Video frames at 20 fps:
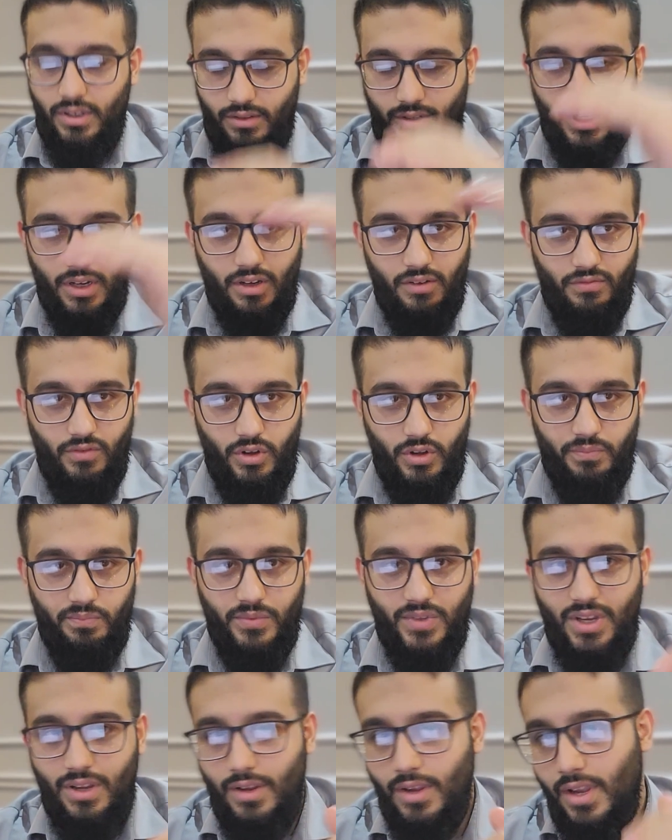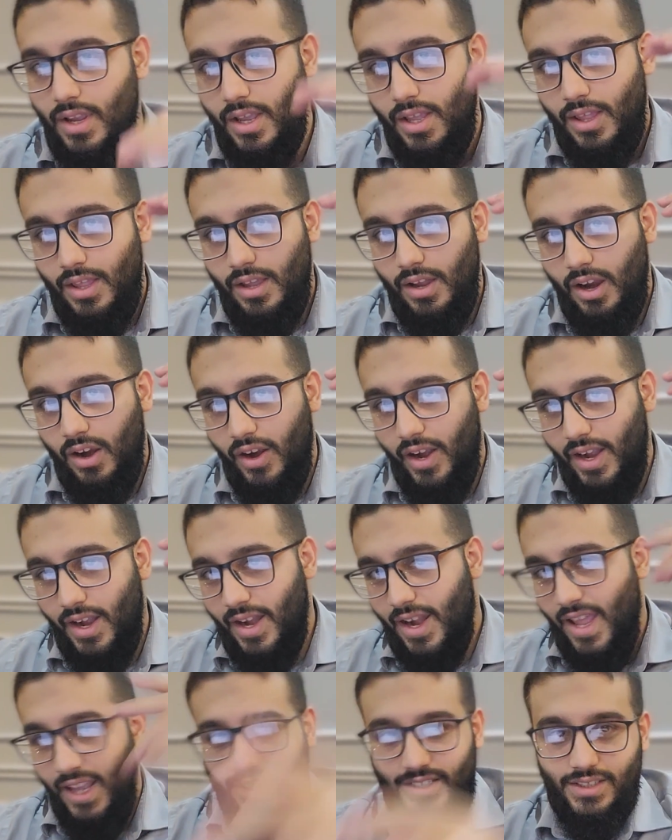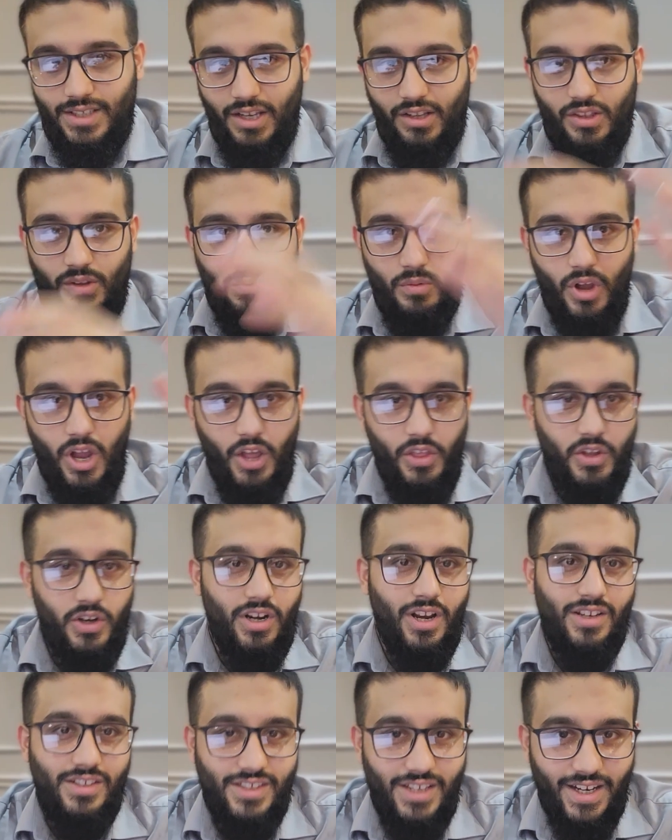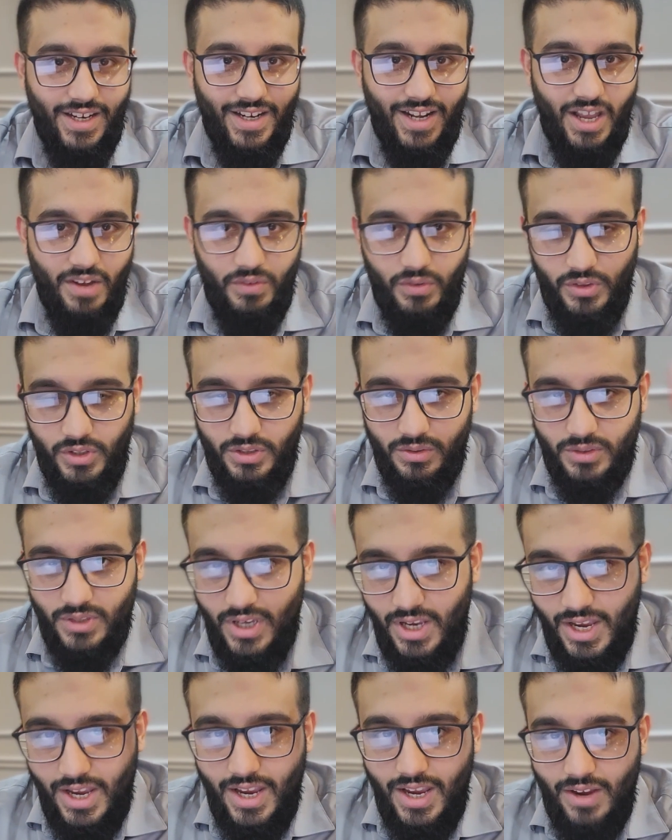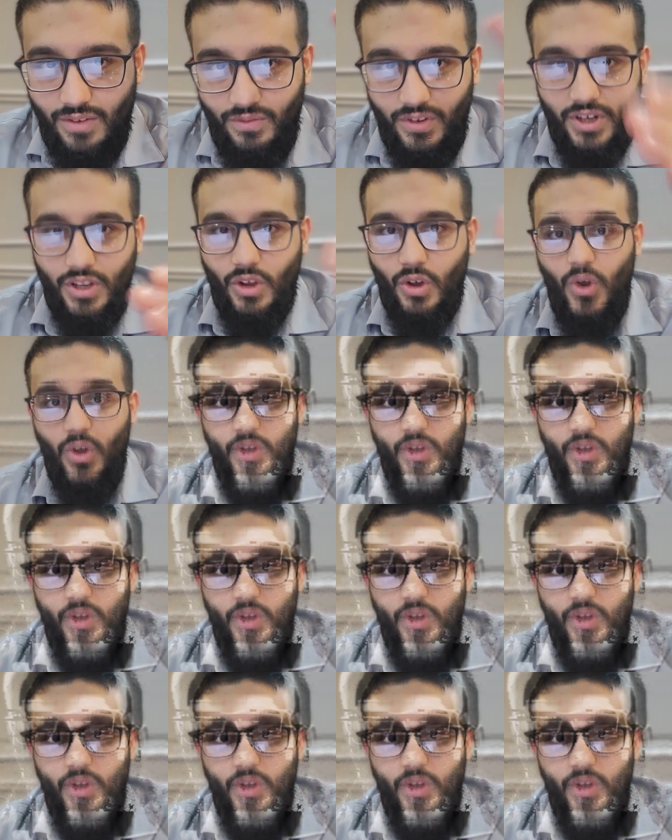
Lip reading: then get involved. All right, next thing, the other second half of this video,